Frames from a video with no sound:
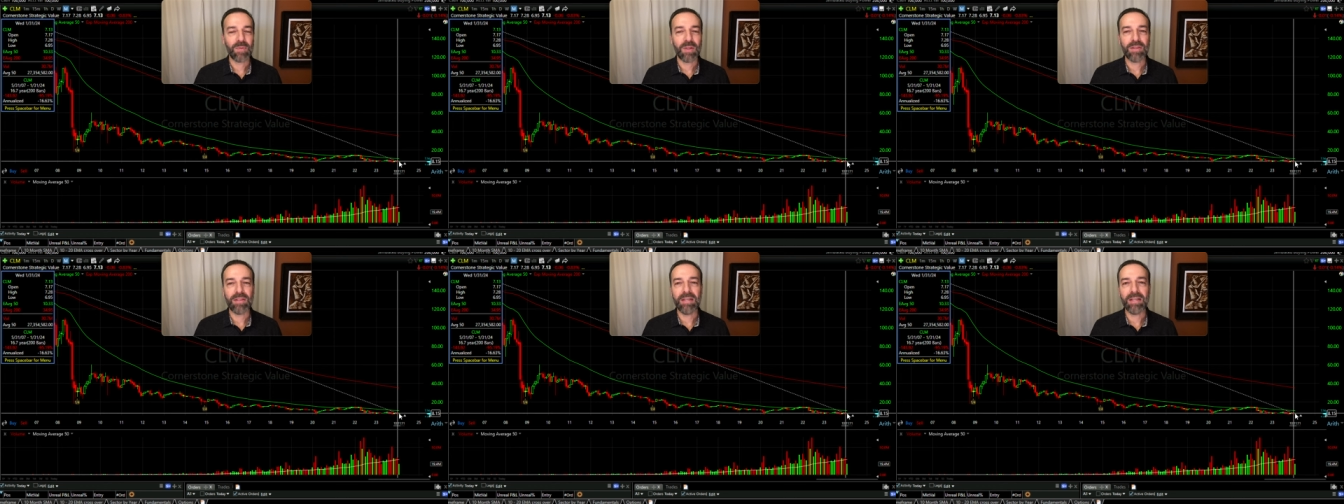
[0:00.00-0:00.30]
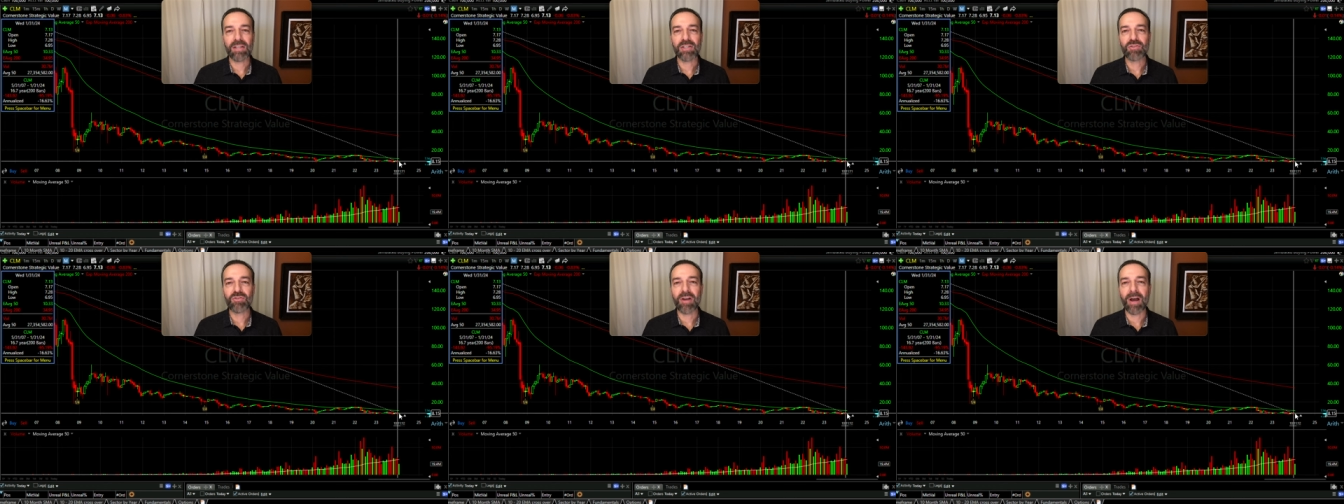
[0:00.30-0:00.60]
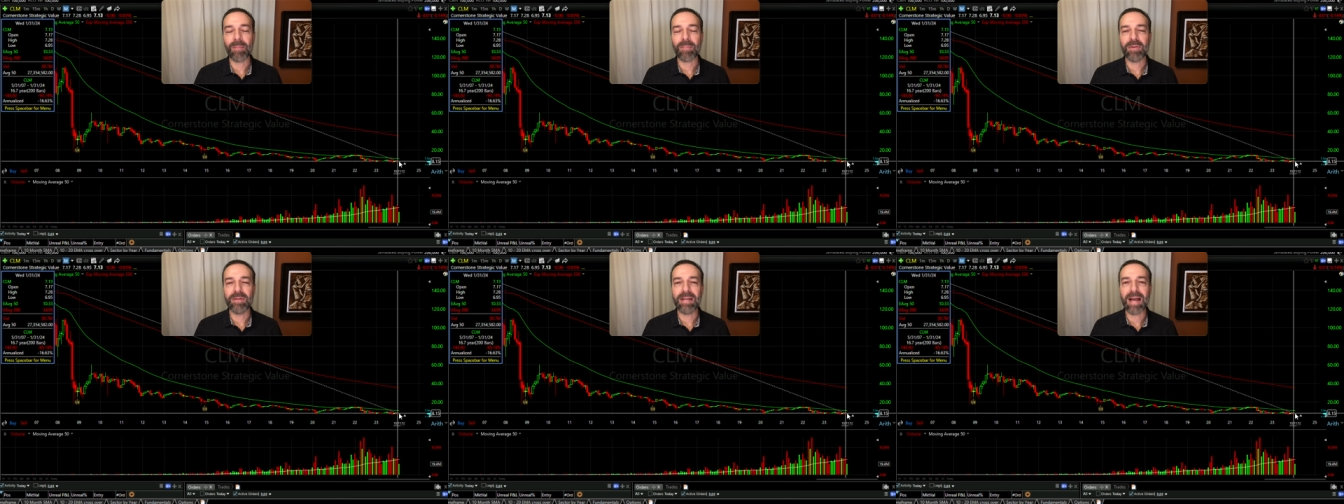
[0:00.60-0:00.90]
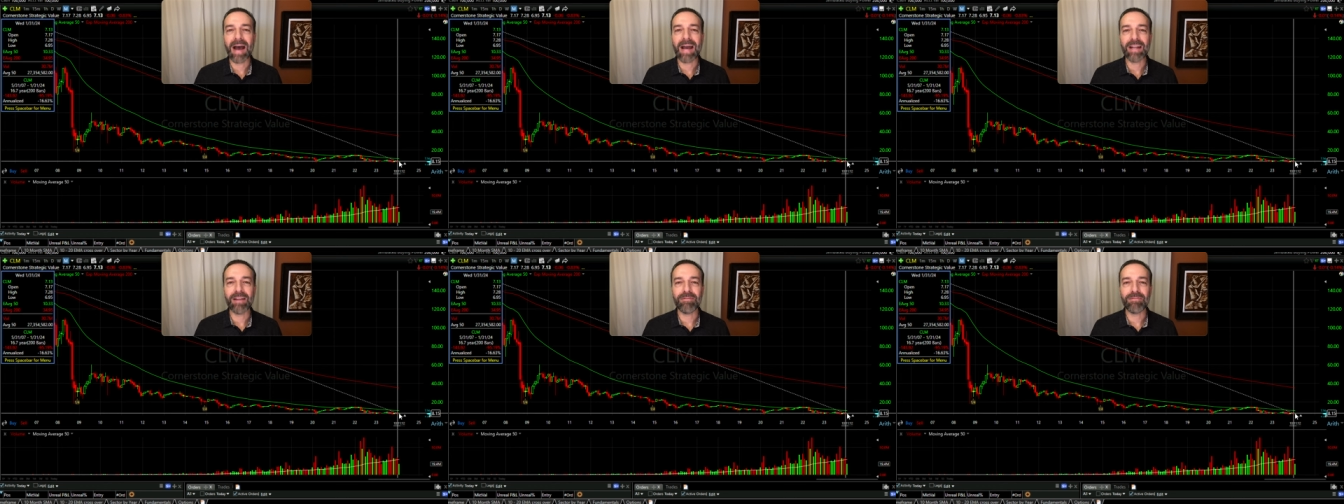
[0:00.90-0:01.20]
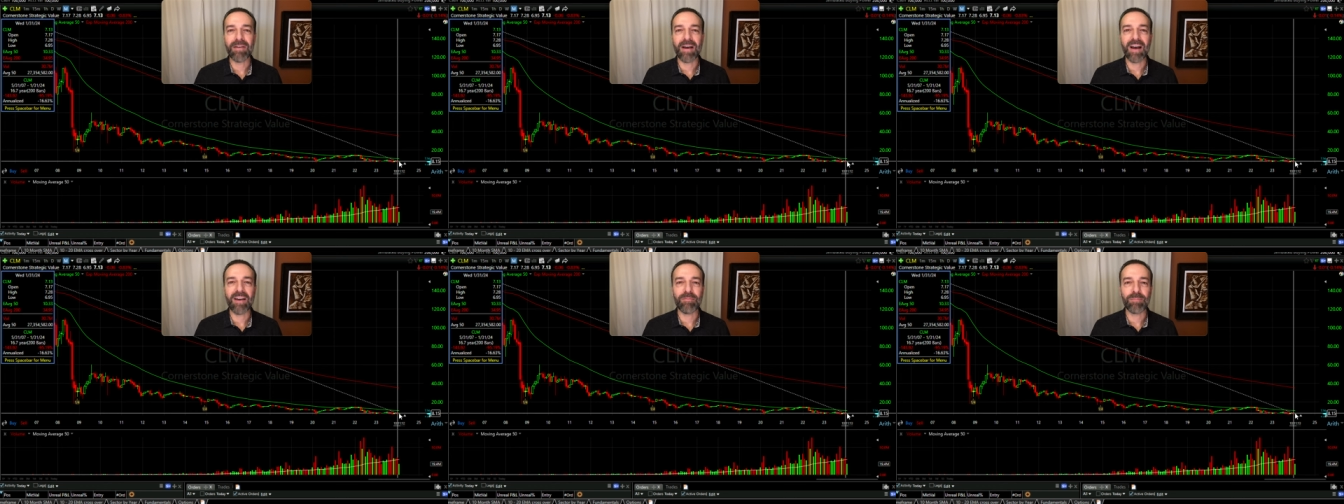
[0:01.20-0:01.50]
The thing has dropped
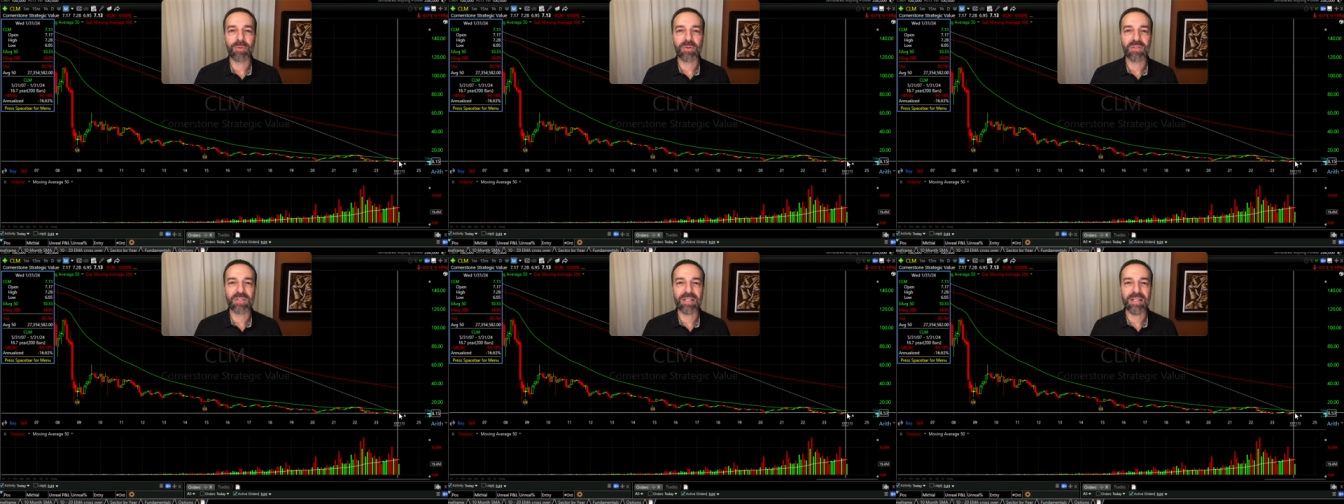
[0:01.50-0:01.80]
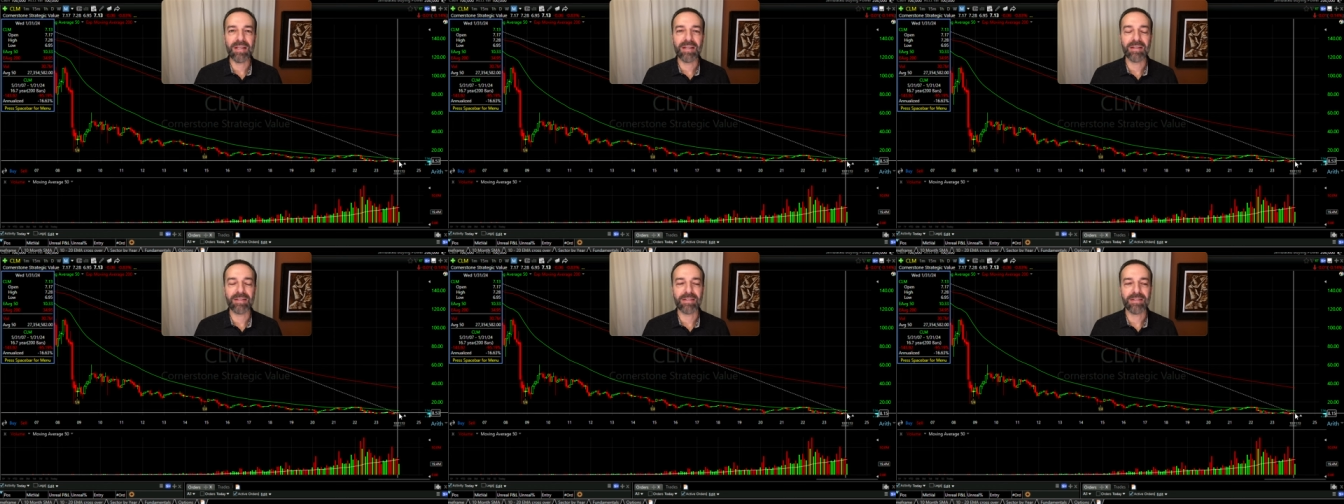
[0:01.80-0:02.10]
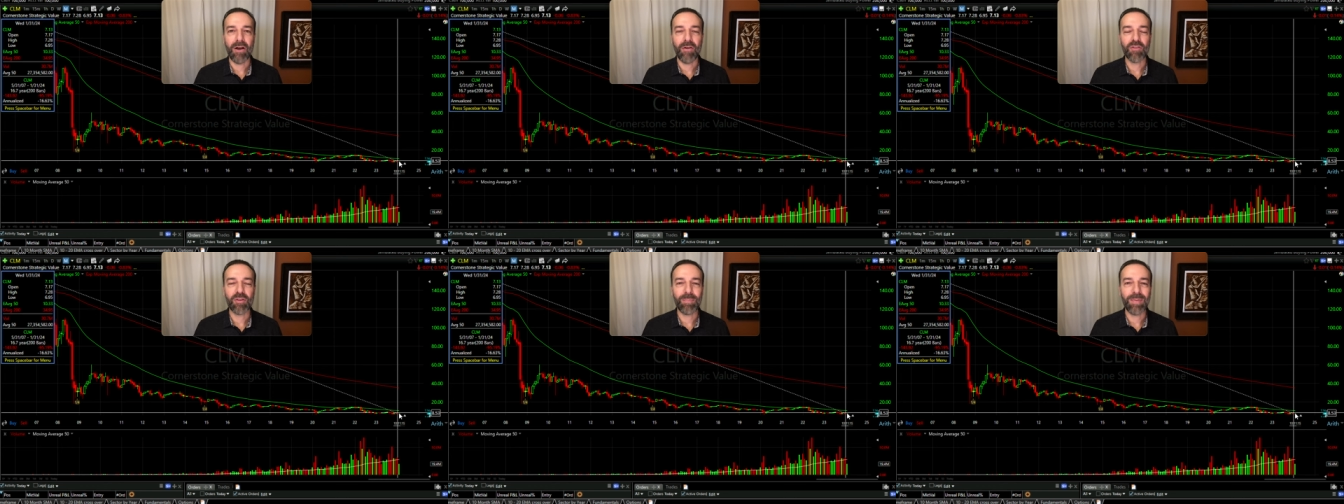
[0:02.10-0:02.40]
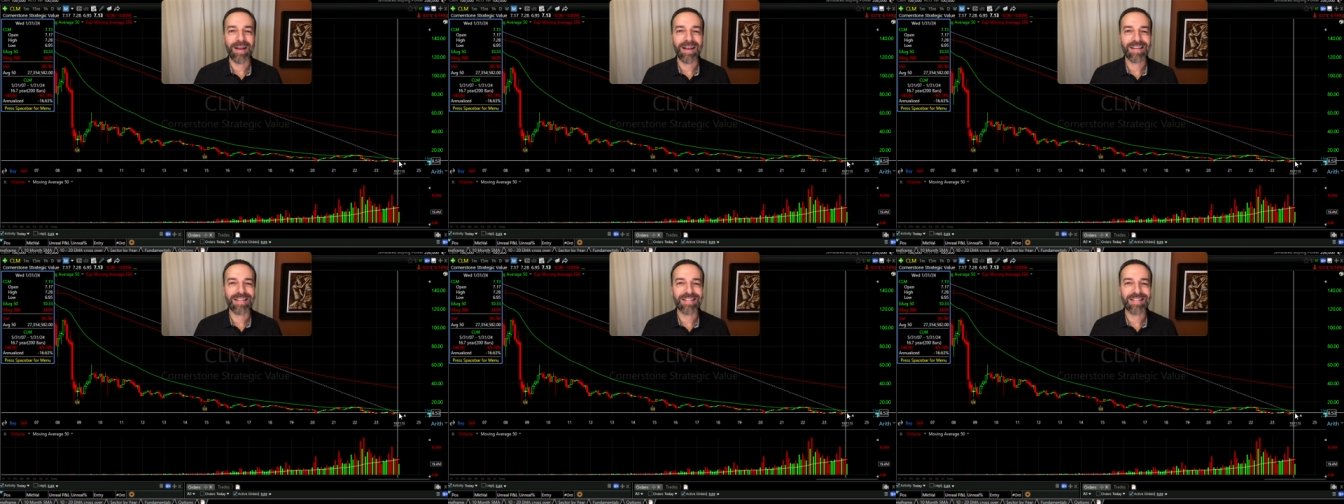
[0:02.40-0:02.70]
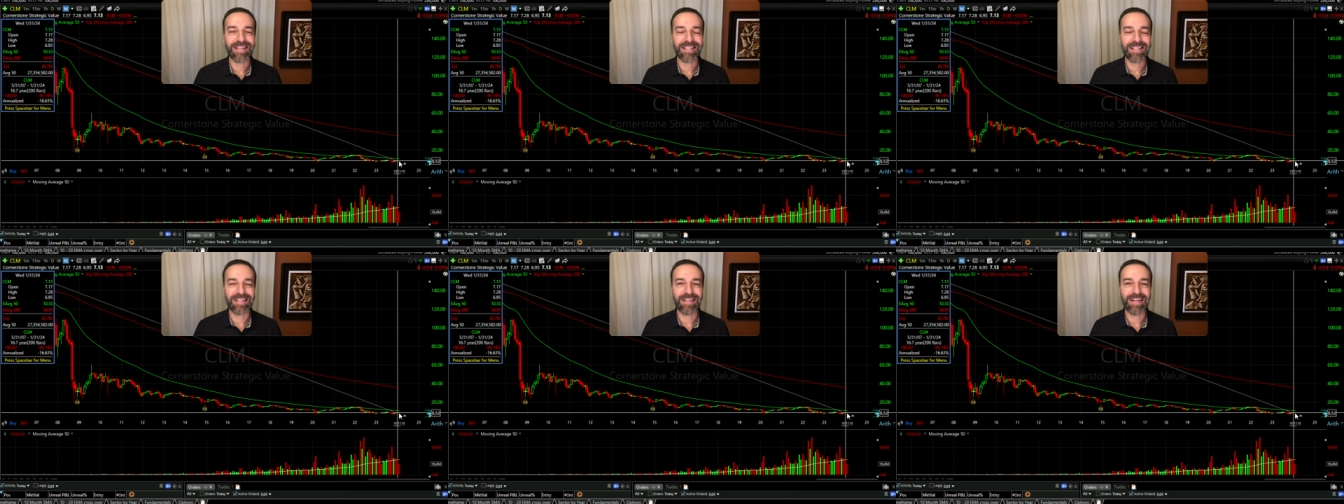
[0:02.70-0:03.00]
95% over the past
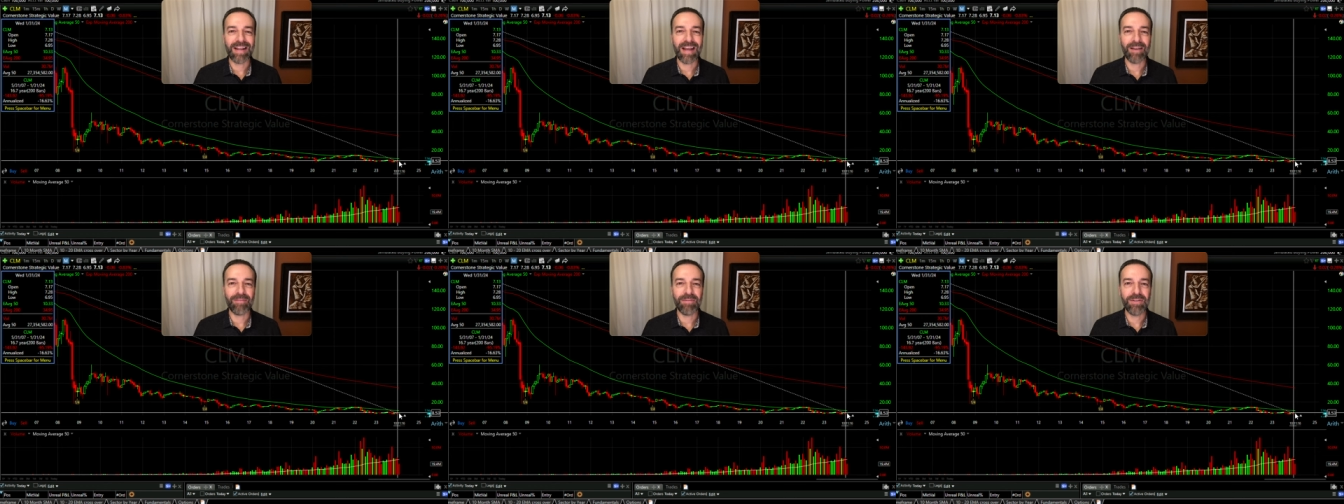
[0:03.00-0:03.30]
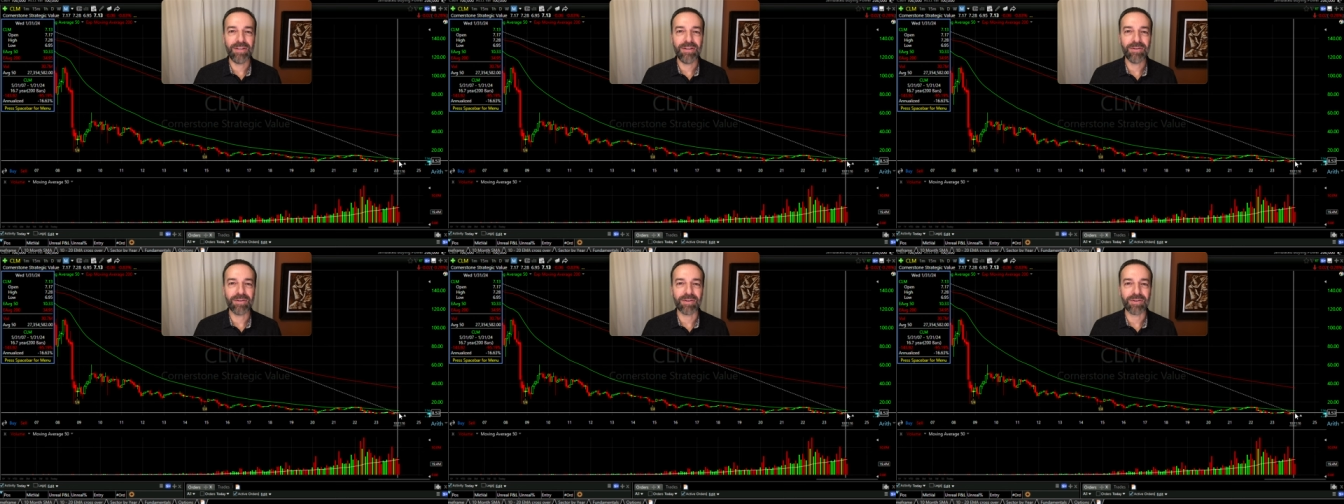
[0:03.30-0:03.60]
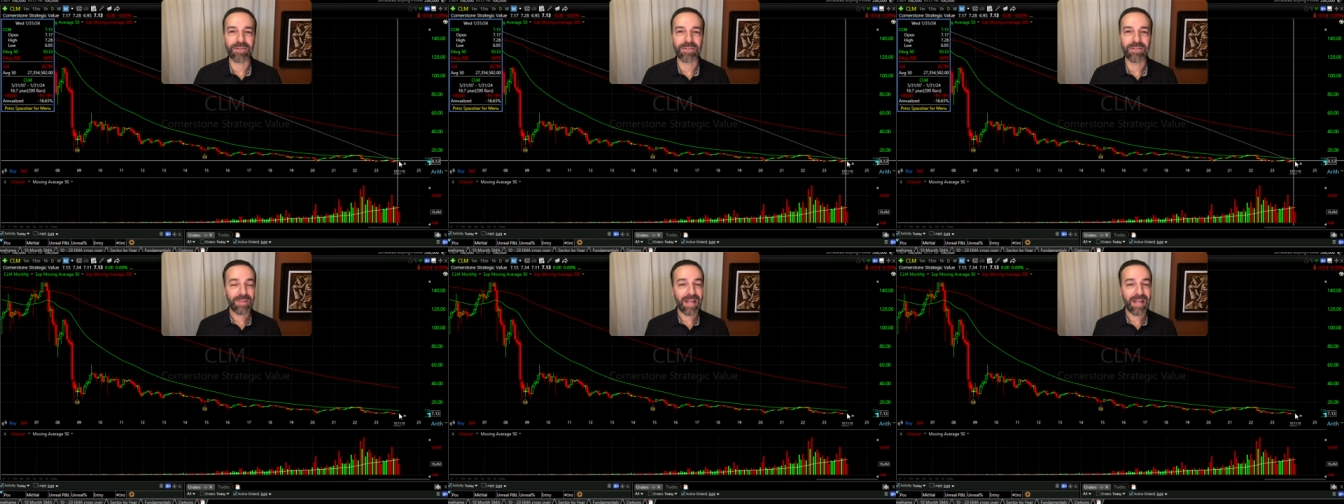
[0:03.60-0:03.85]
16.5 years.